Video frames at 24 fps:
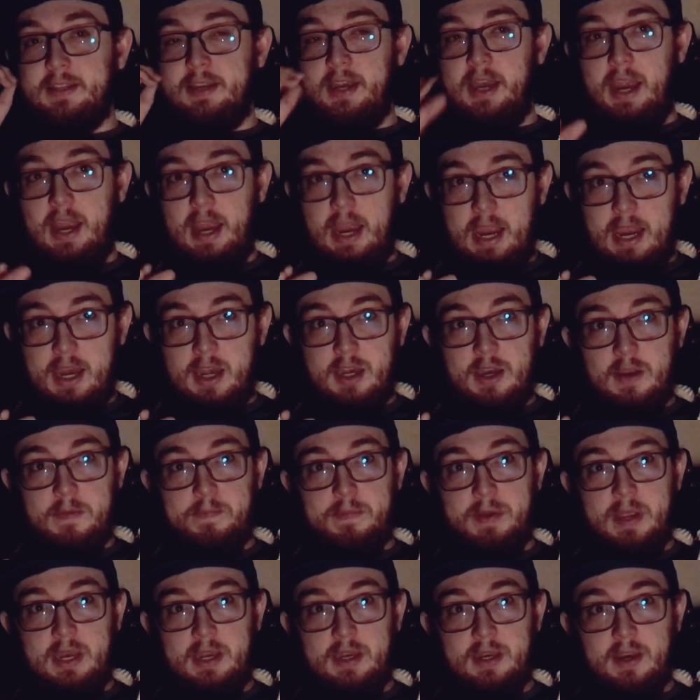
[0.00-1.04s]
an
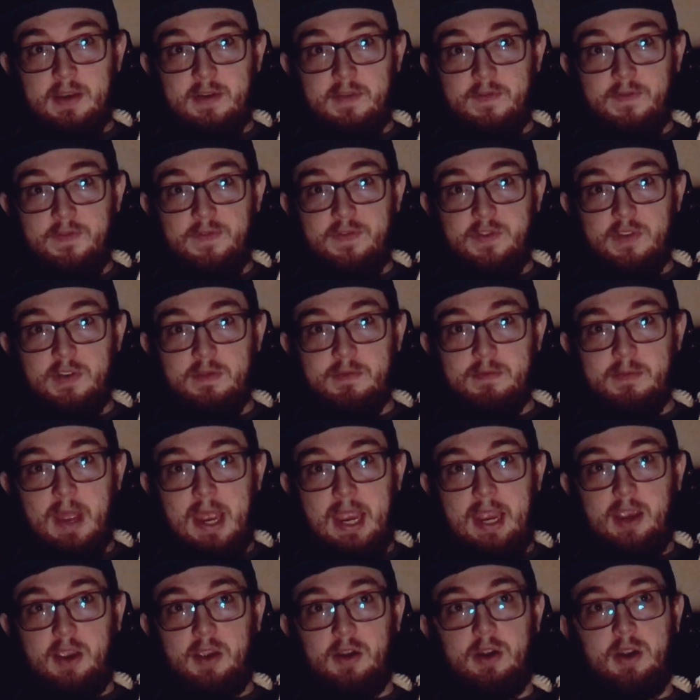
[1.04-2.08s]
independent
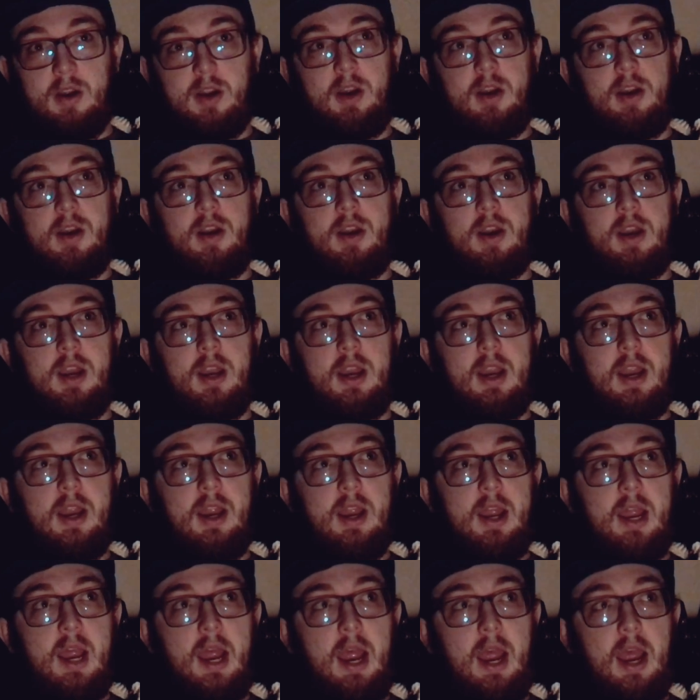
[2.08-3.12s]
filmmaker
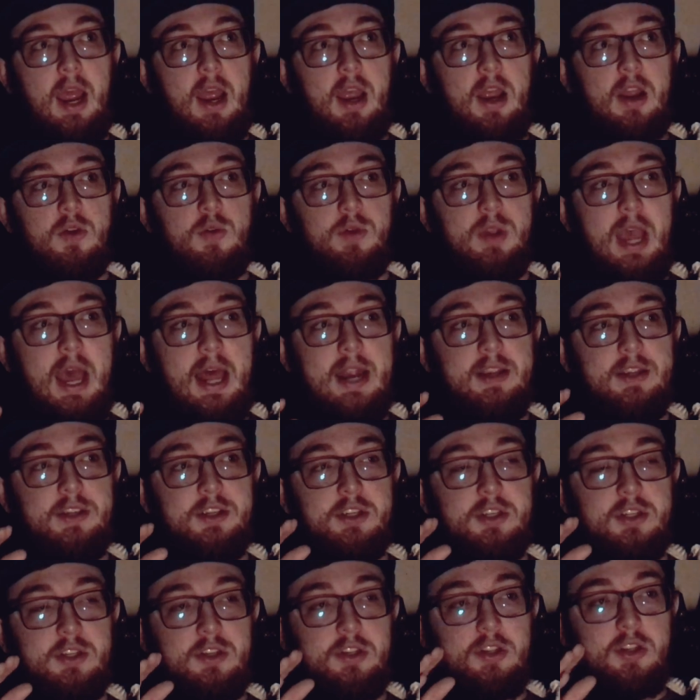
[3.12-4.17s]
who got his
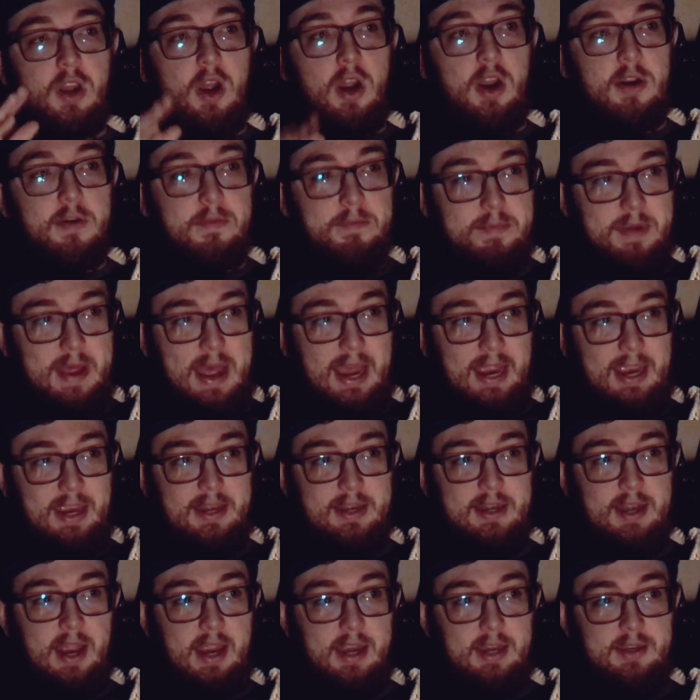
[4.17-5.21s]
start back
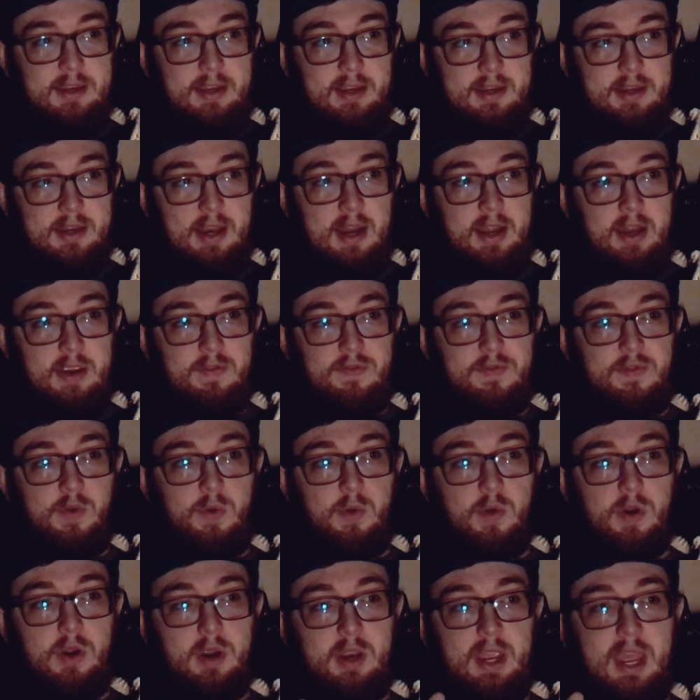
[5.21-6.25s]
in
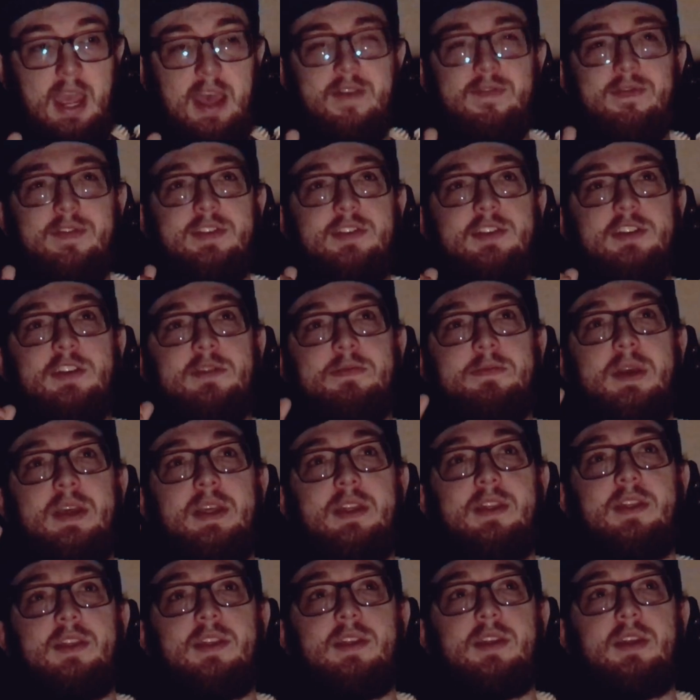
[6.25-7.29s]
1994, Kevin
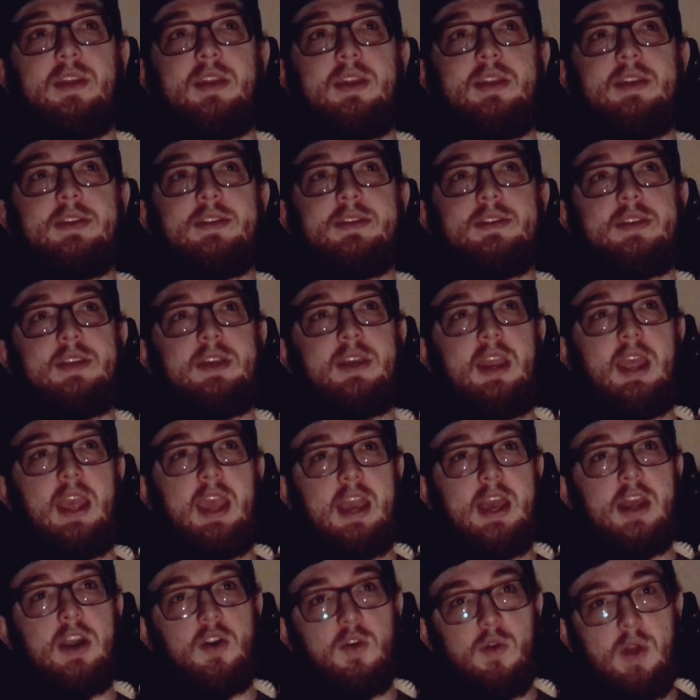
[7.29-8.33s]
Smith is an
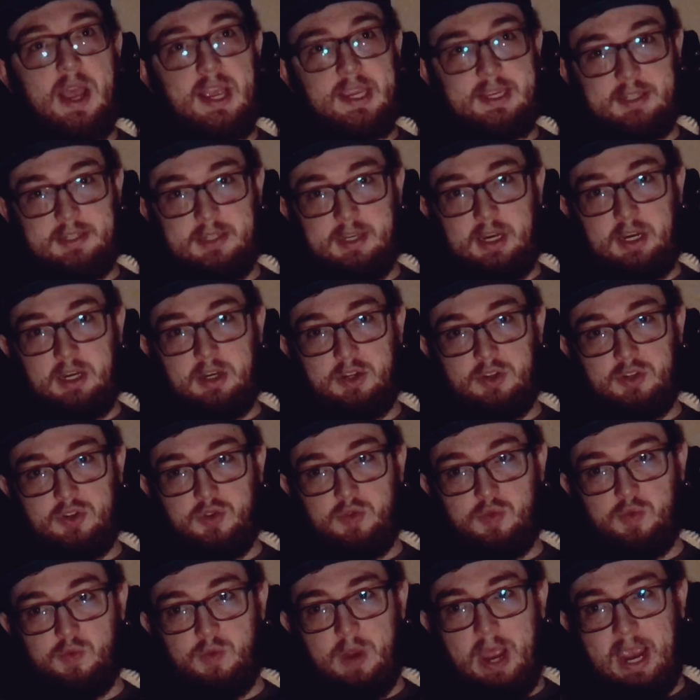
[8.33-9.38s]
interesting
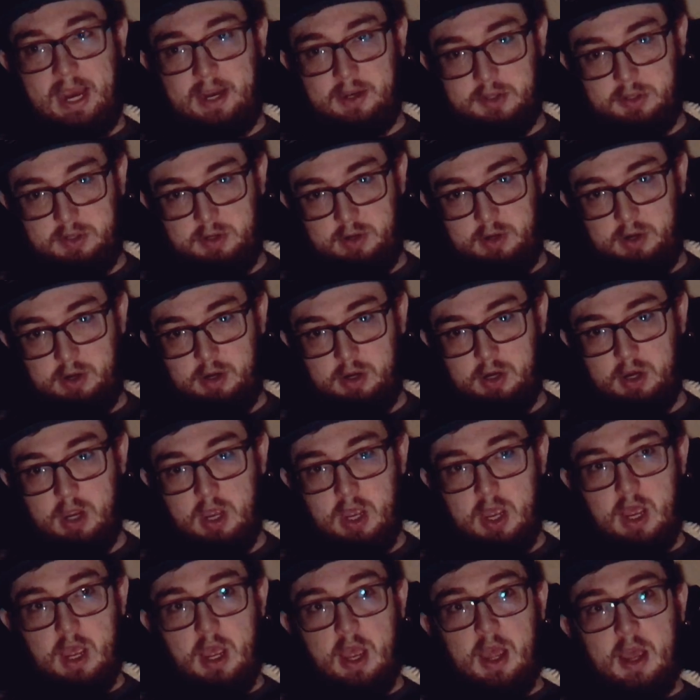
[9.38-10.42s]
director,
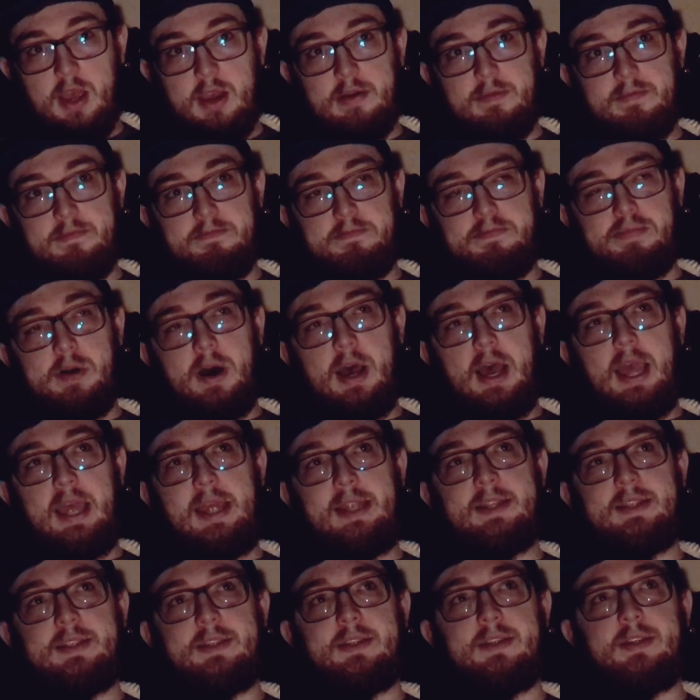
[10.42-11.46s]

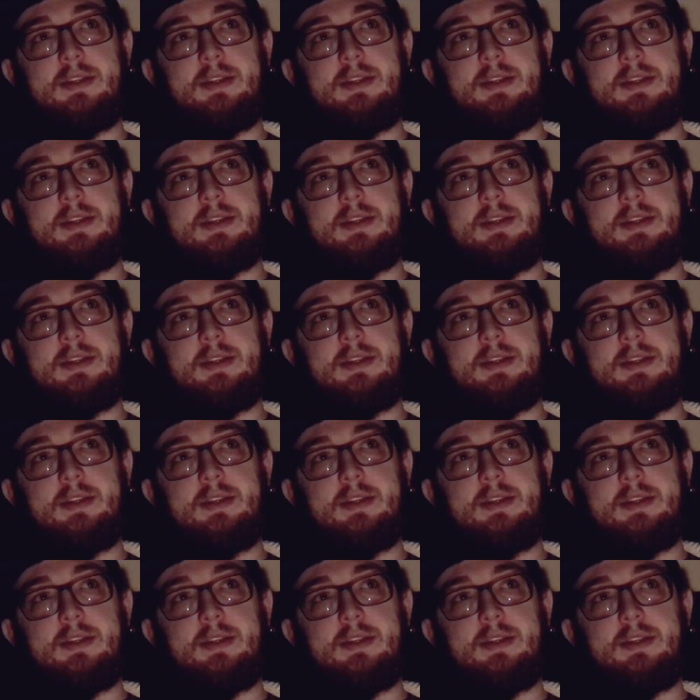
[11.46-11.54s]
but